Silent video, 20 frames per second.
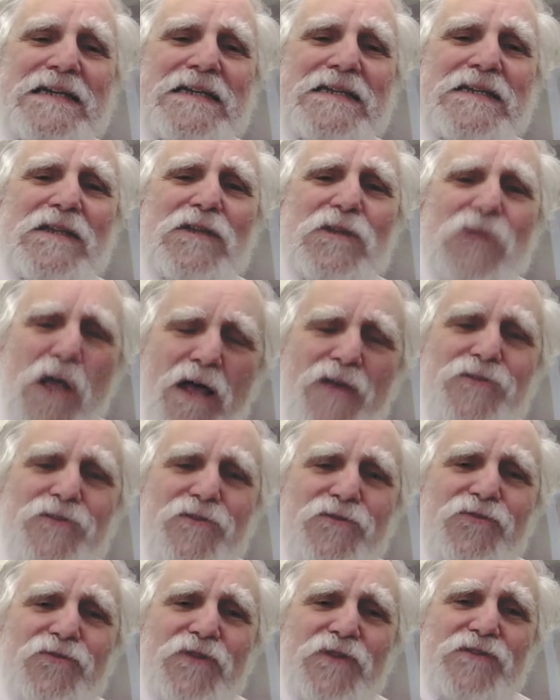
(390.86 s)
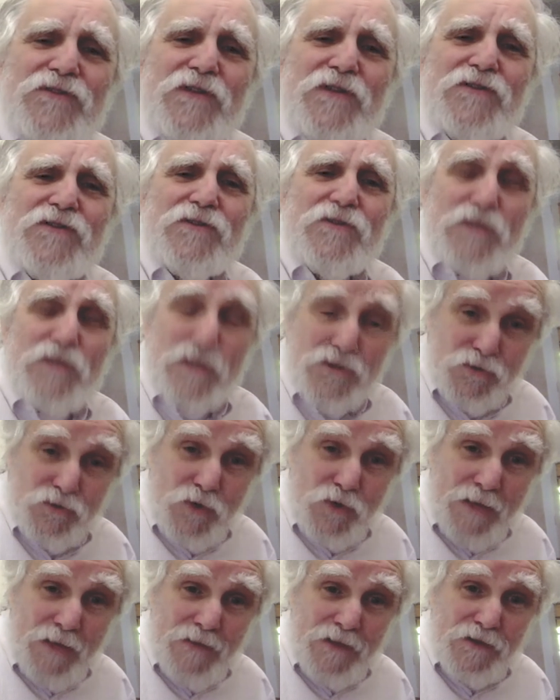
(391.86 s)
the laws of physics
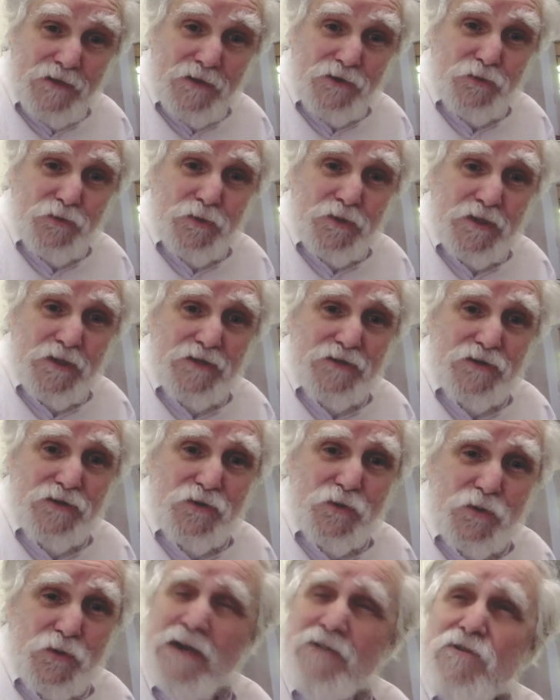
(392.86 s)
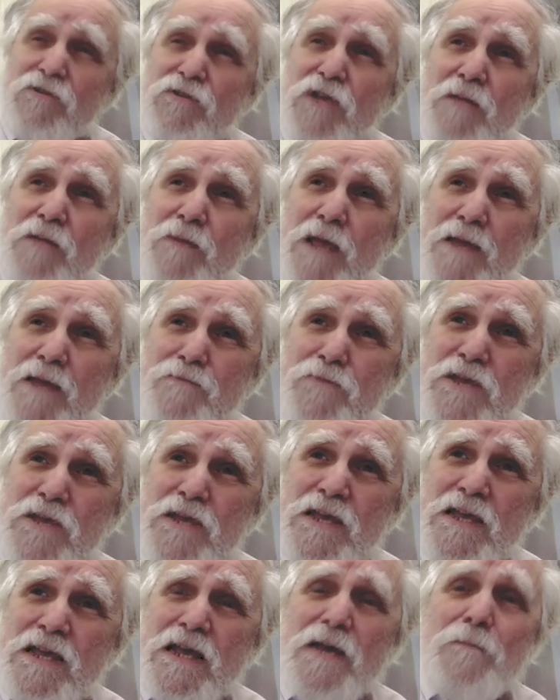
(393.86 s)
describing those predictions, whatever they may
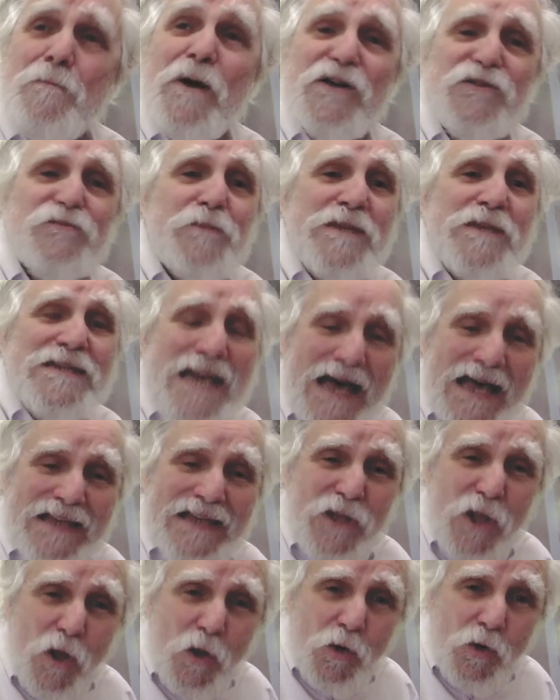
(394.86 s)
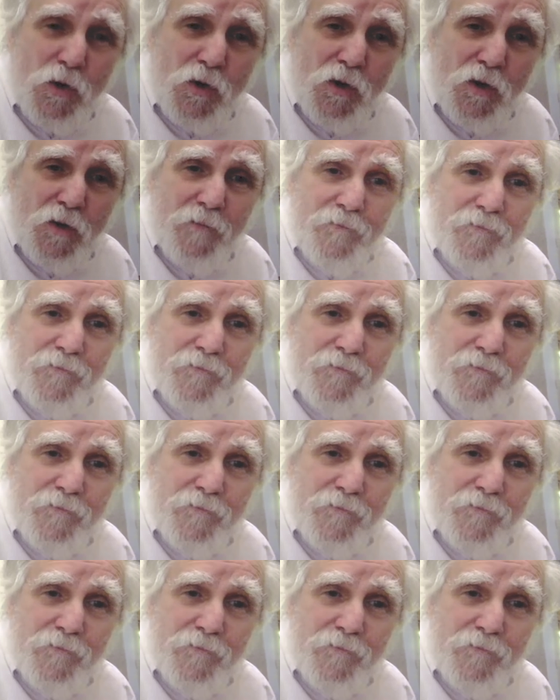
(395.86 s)
be, must be non-local.